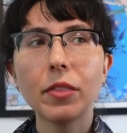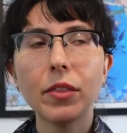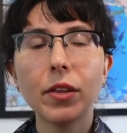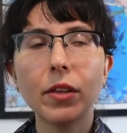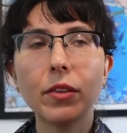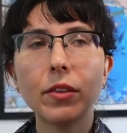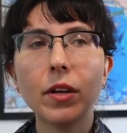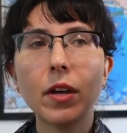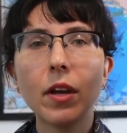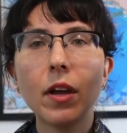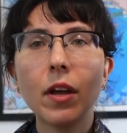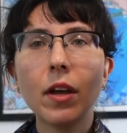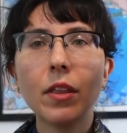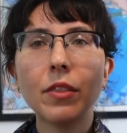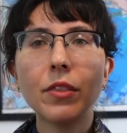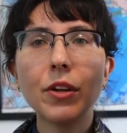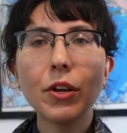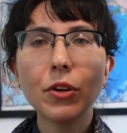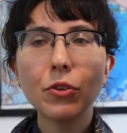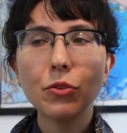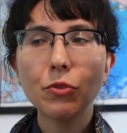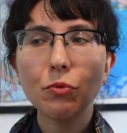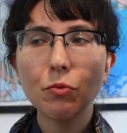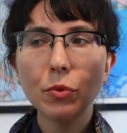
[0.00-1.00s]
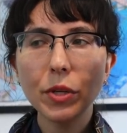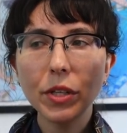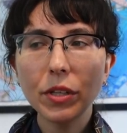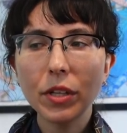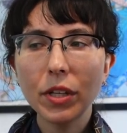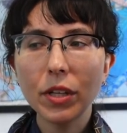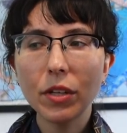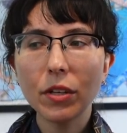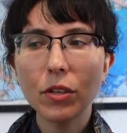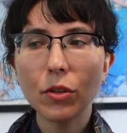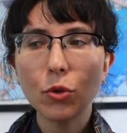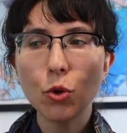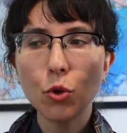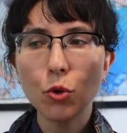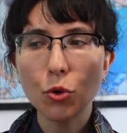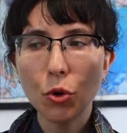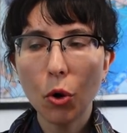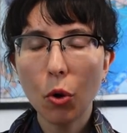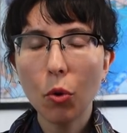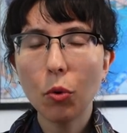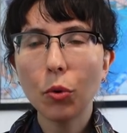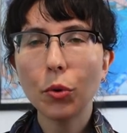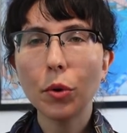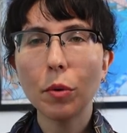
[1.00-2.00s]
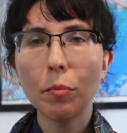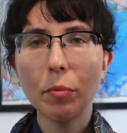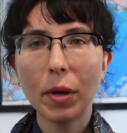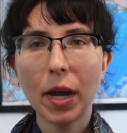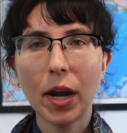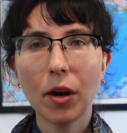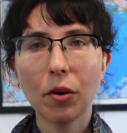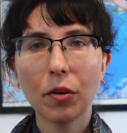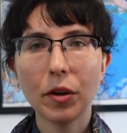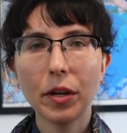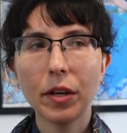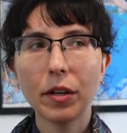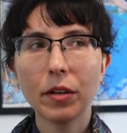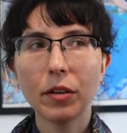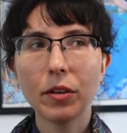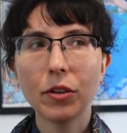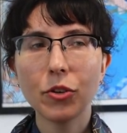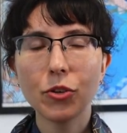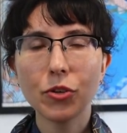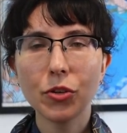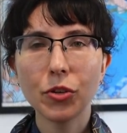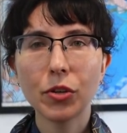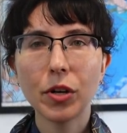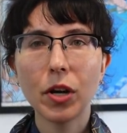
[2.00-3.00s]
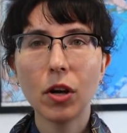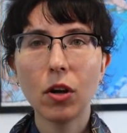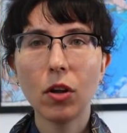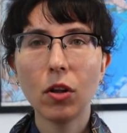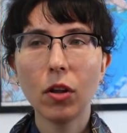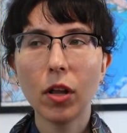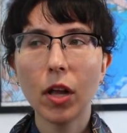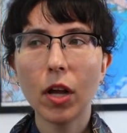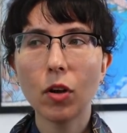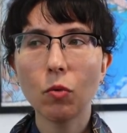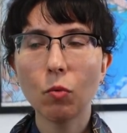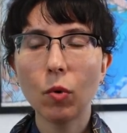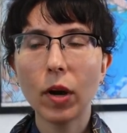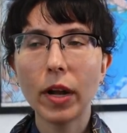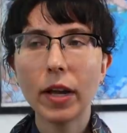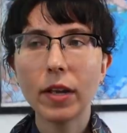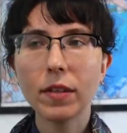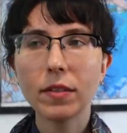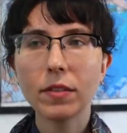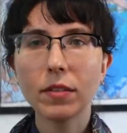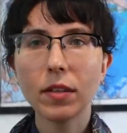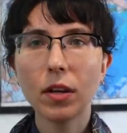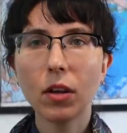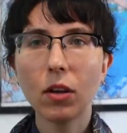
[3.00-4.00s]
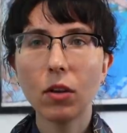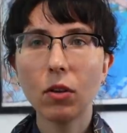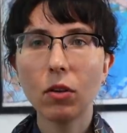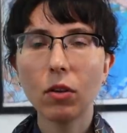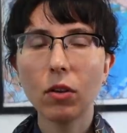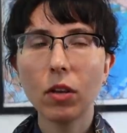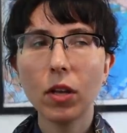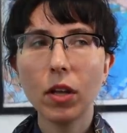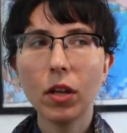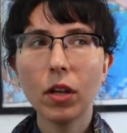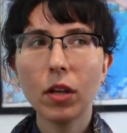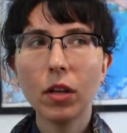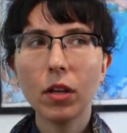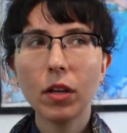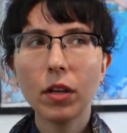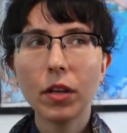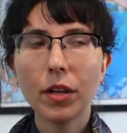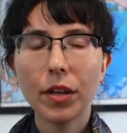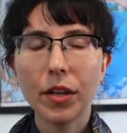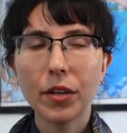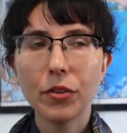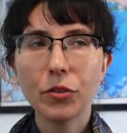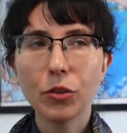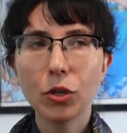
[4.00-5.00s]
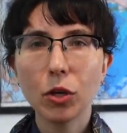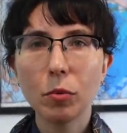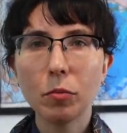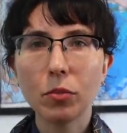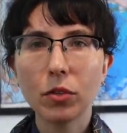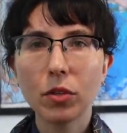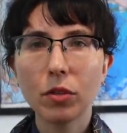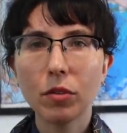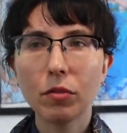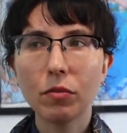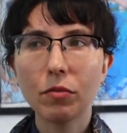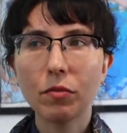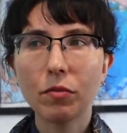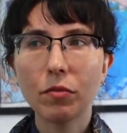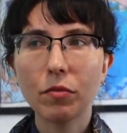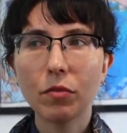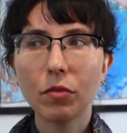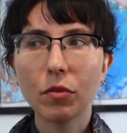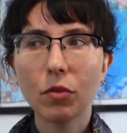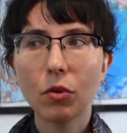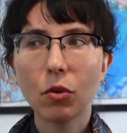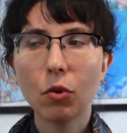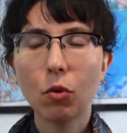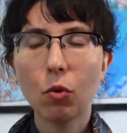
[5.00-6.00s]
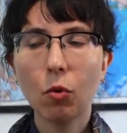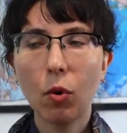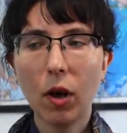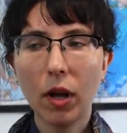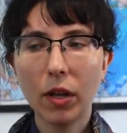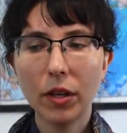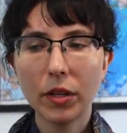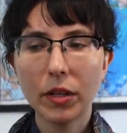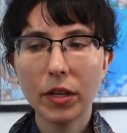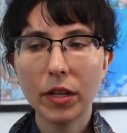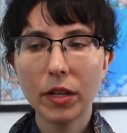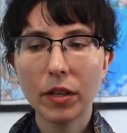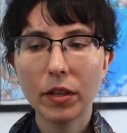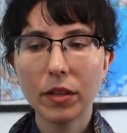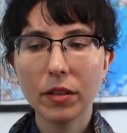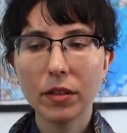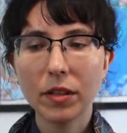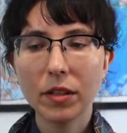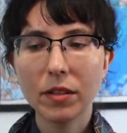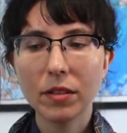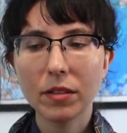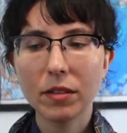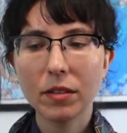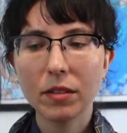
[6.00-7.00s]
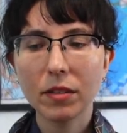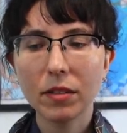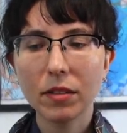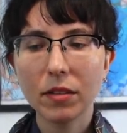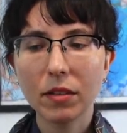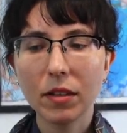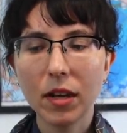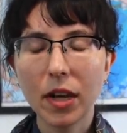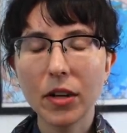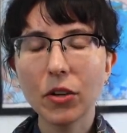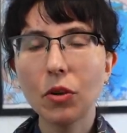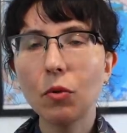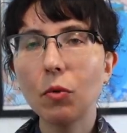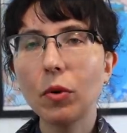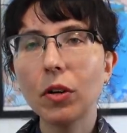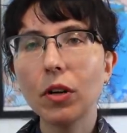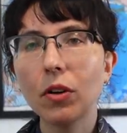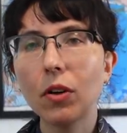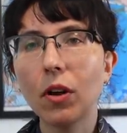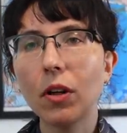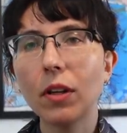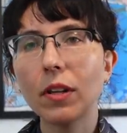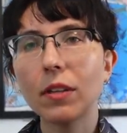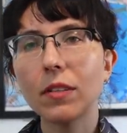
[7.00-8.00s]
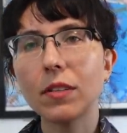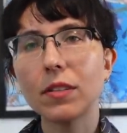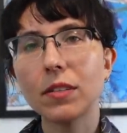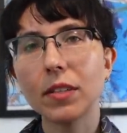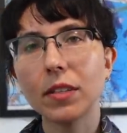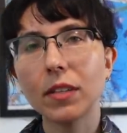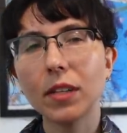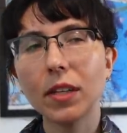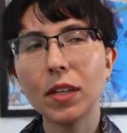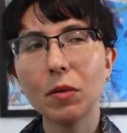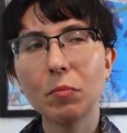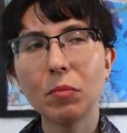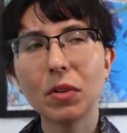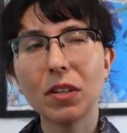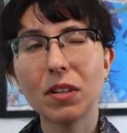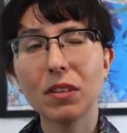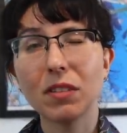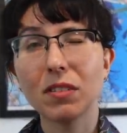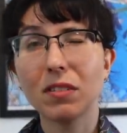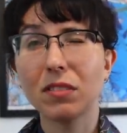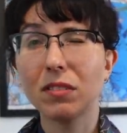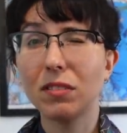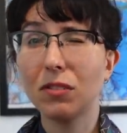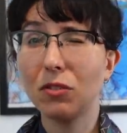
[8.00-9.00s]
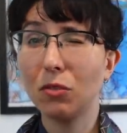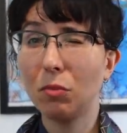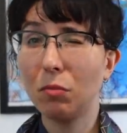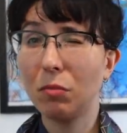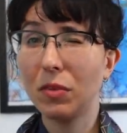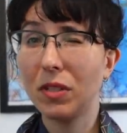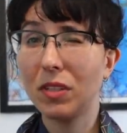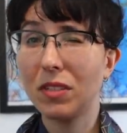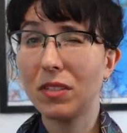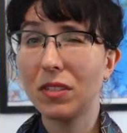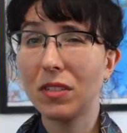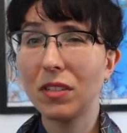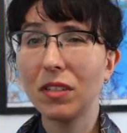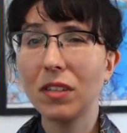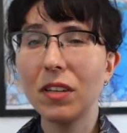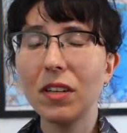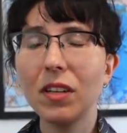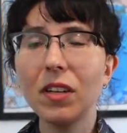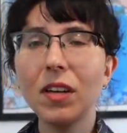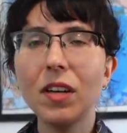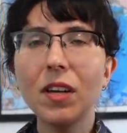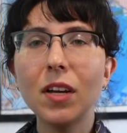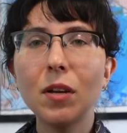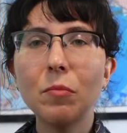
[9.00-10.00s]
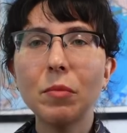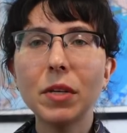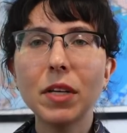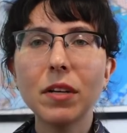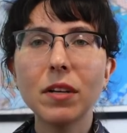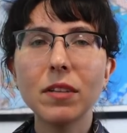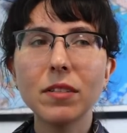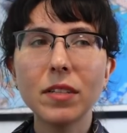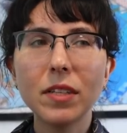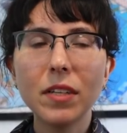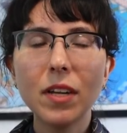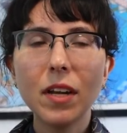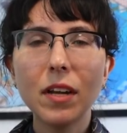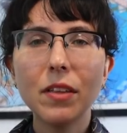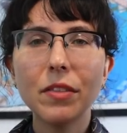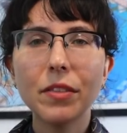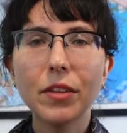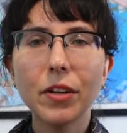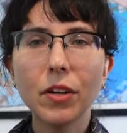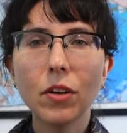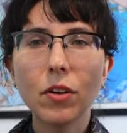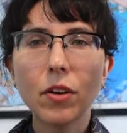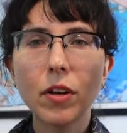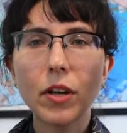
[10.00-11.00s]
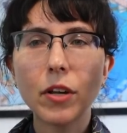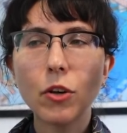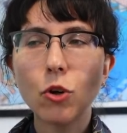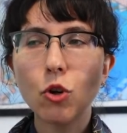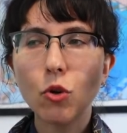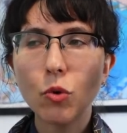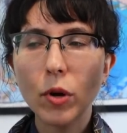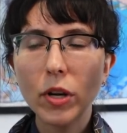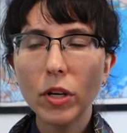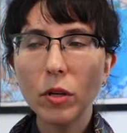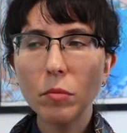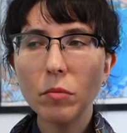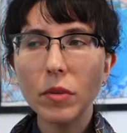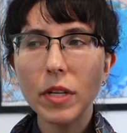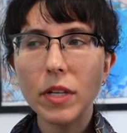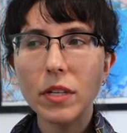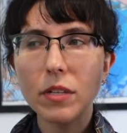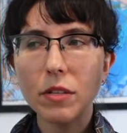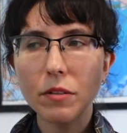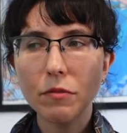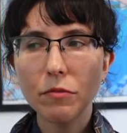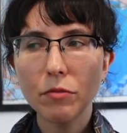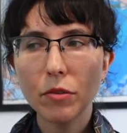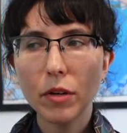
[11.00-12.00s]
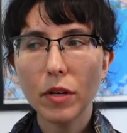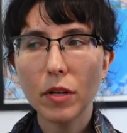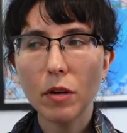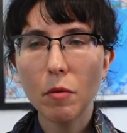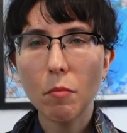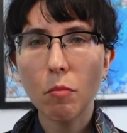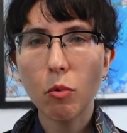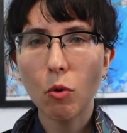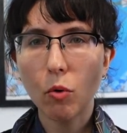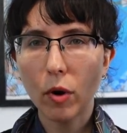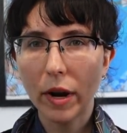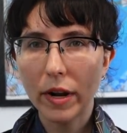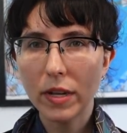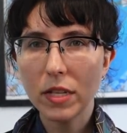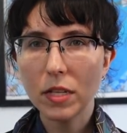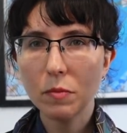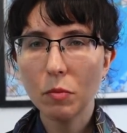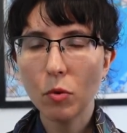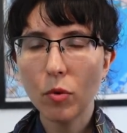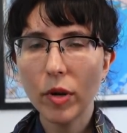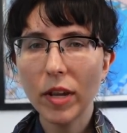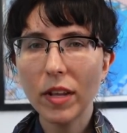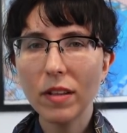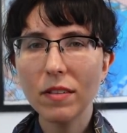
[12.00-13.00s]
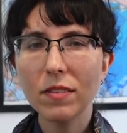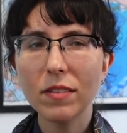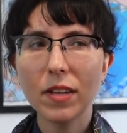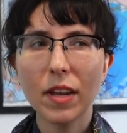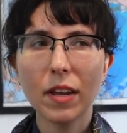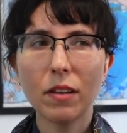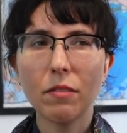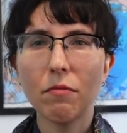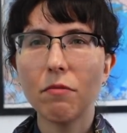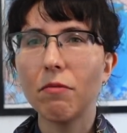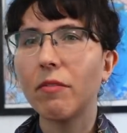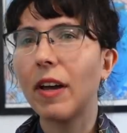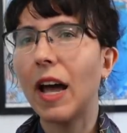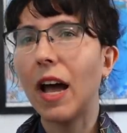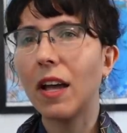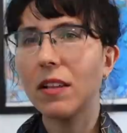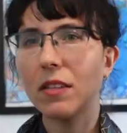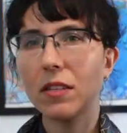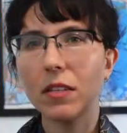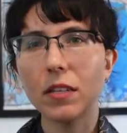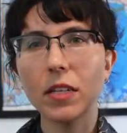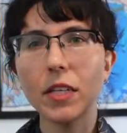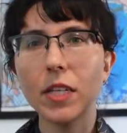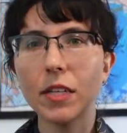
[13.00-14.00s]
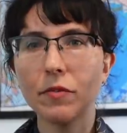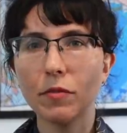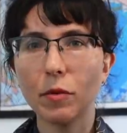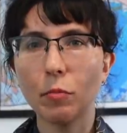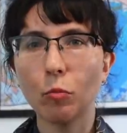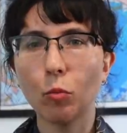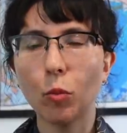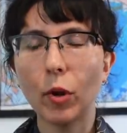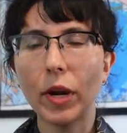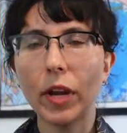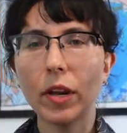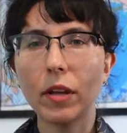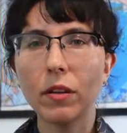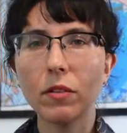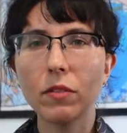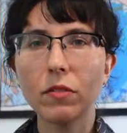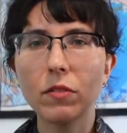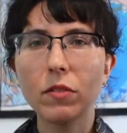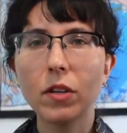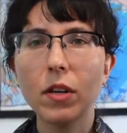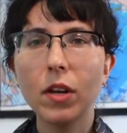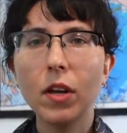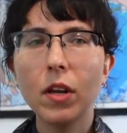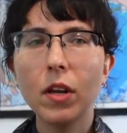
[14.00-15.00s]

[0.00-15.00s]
that there's really no comparing Chanel and YSL in terms of quality. That's I don't want to call it silly, but it's a little bit silly because again, they're incredibly different price points and vastly different brands.